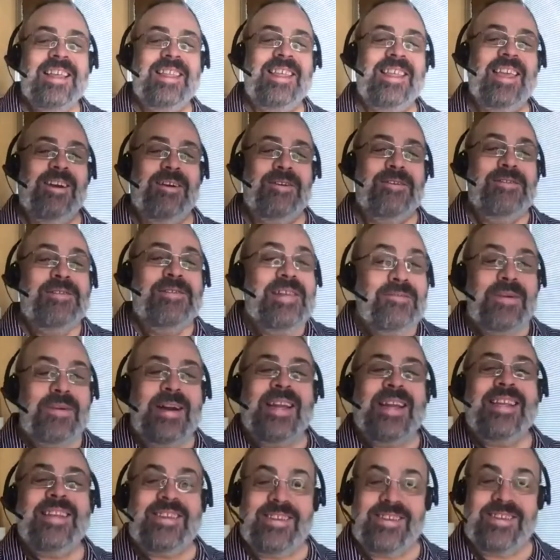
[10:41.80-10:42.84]
The only
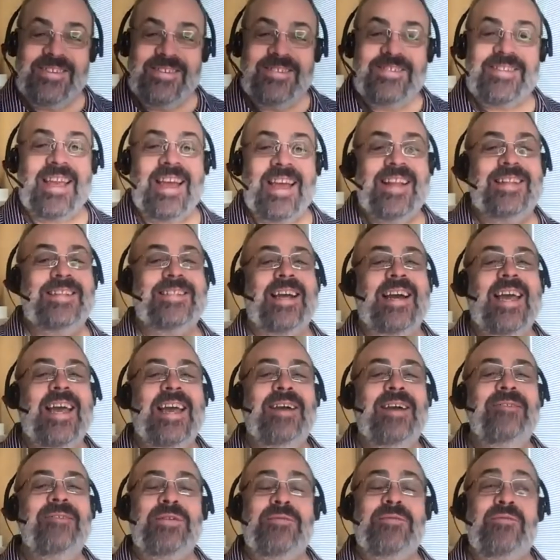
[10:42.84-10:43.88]
way to do that is I
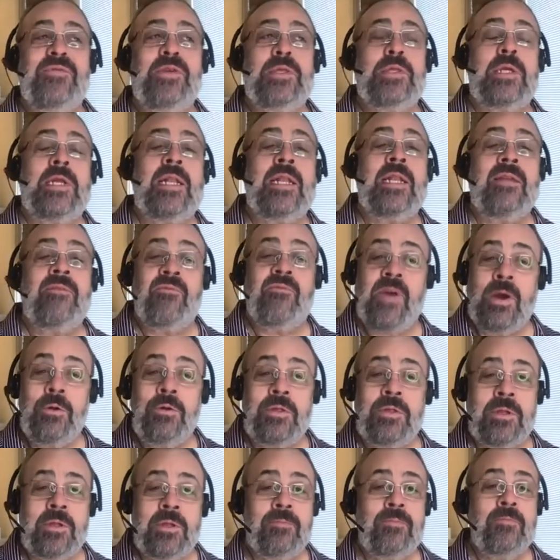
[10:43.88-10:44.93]
have to physically
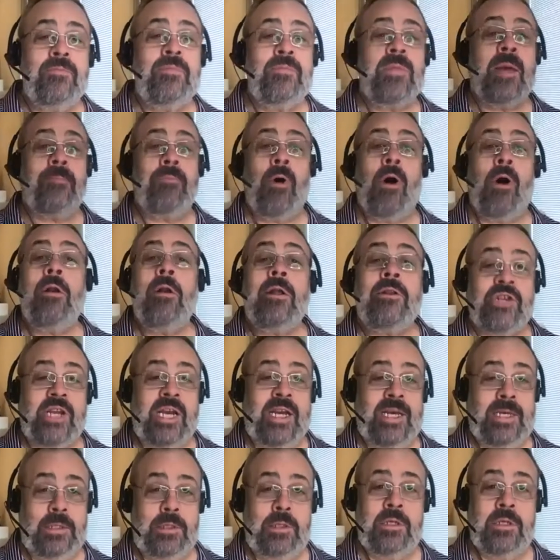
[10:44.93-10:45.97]
phone them,
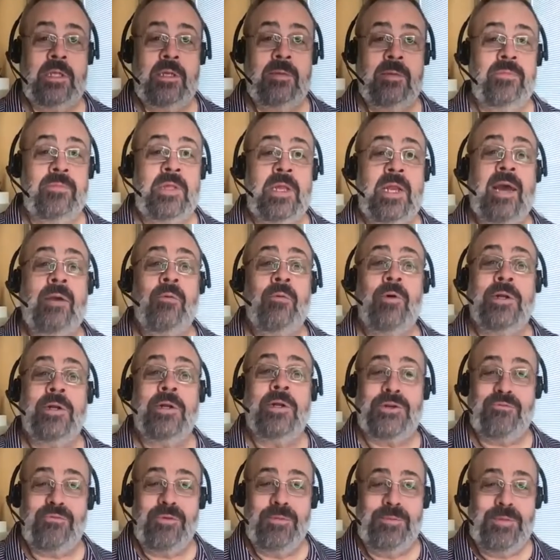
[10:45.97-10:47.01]
apologize to them that I
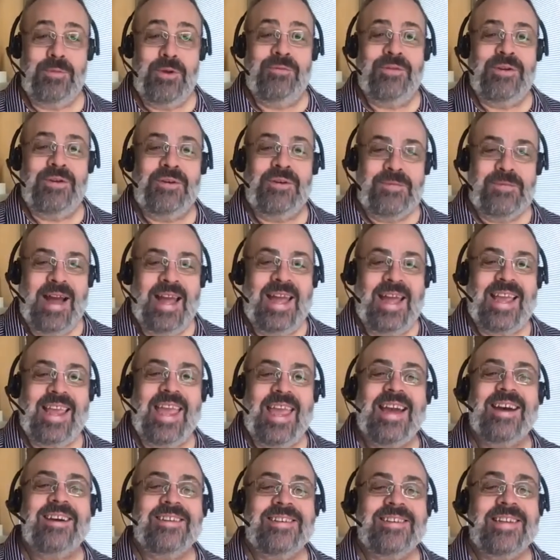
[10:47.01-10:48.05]
want to remove it off my
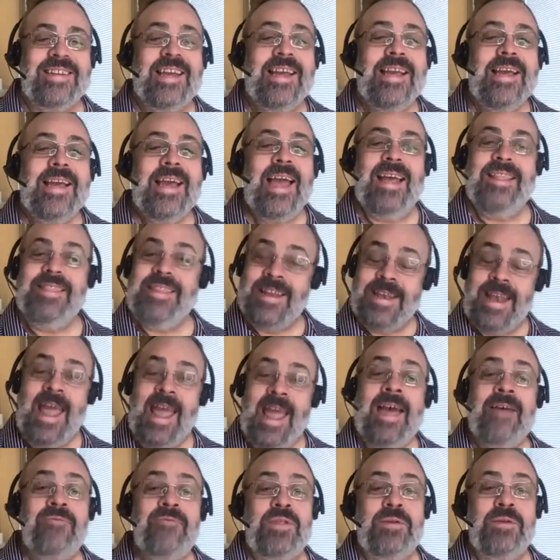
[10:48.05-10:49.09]
account, and then
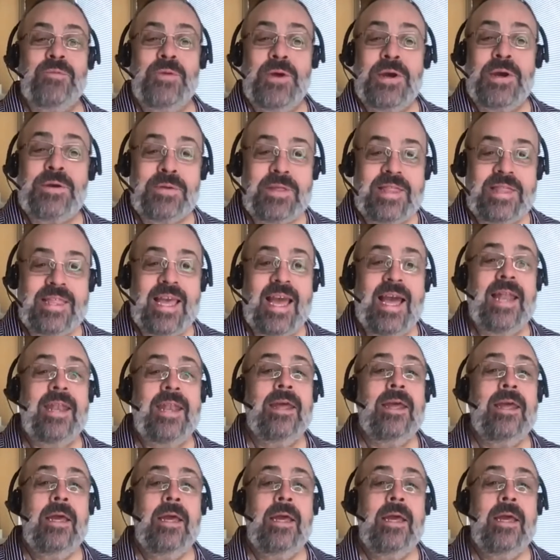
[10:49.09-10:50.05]
have them work with that.